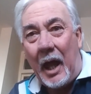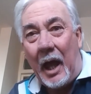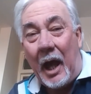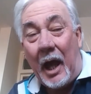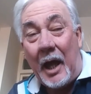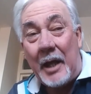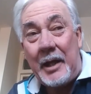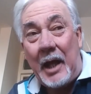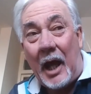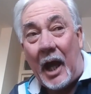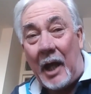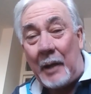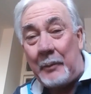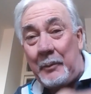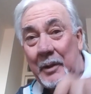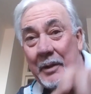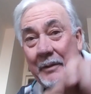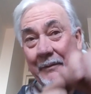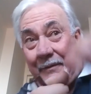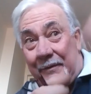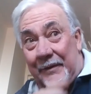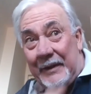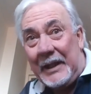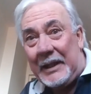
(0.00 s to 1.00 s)
And I
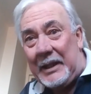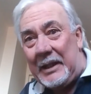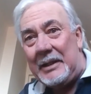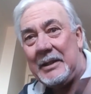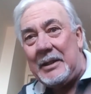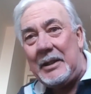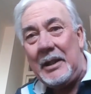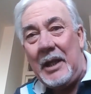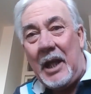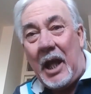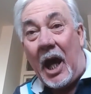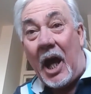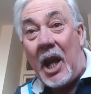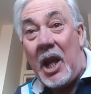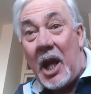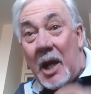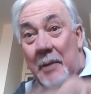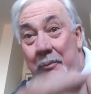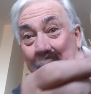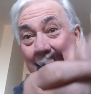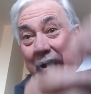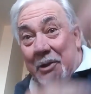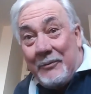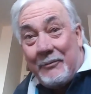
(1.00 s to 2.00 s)
would feed, and
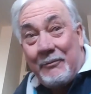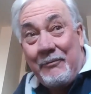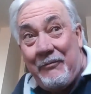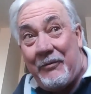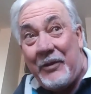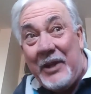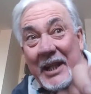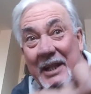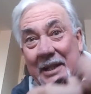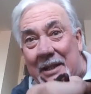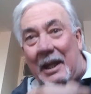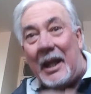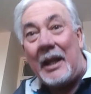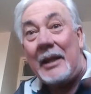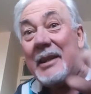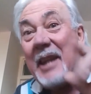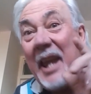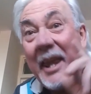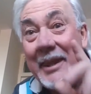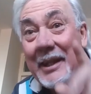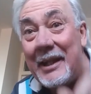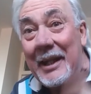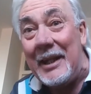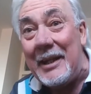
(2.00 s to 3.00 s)
I'd be feeding,
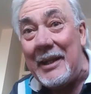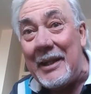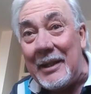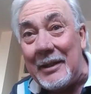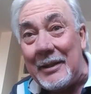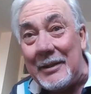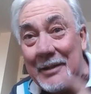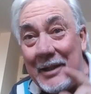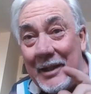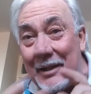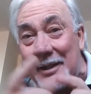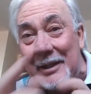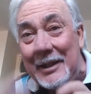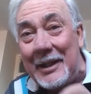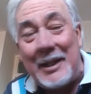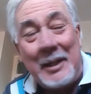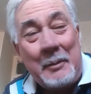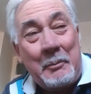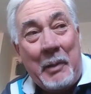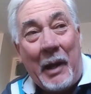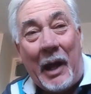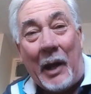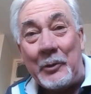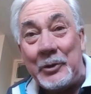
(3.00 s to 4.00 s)
nothing in
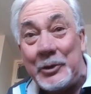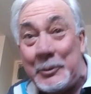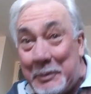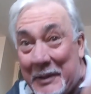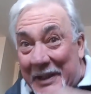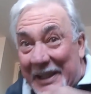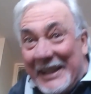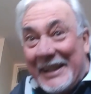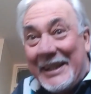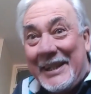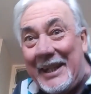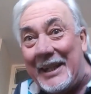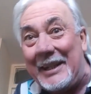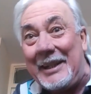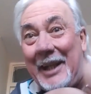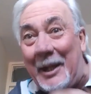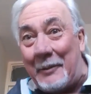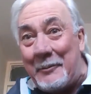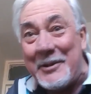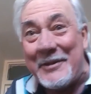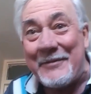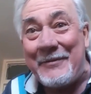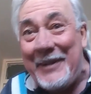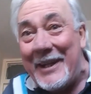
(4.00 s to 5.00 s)
the pouch, but he'd think I
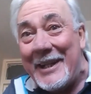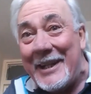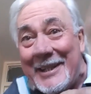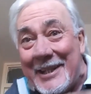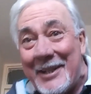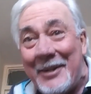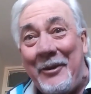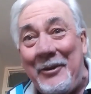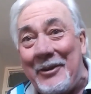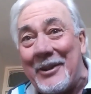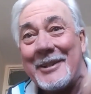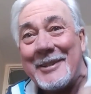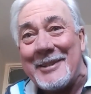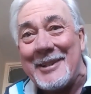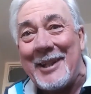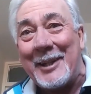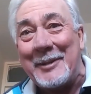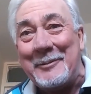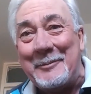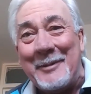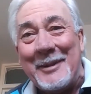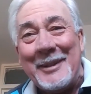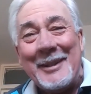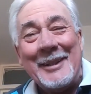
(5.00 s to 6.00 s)
was feeding all the
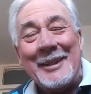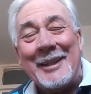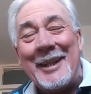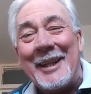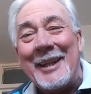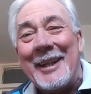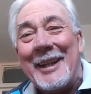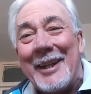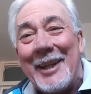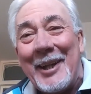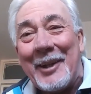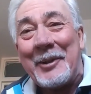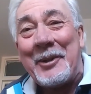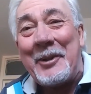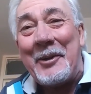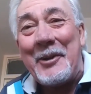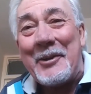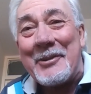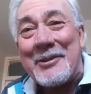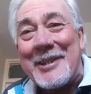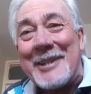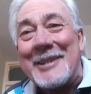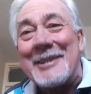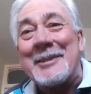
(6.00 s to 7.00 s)
time. Of
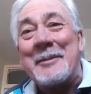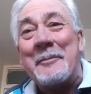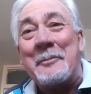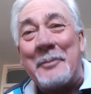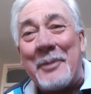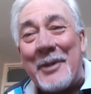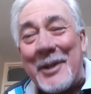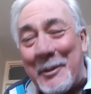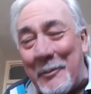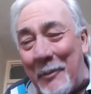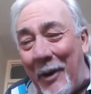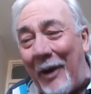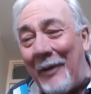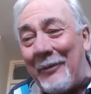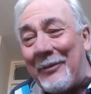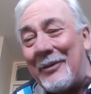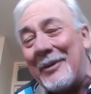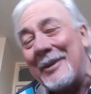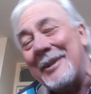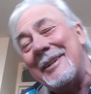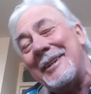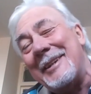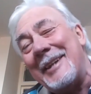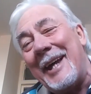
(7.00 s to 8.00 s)
course, he used to put him off,
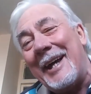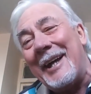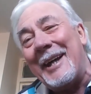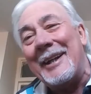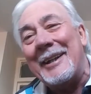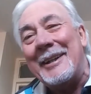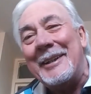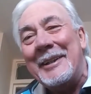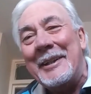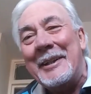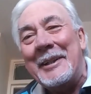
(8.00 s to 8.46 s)
and, okay,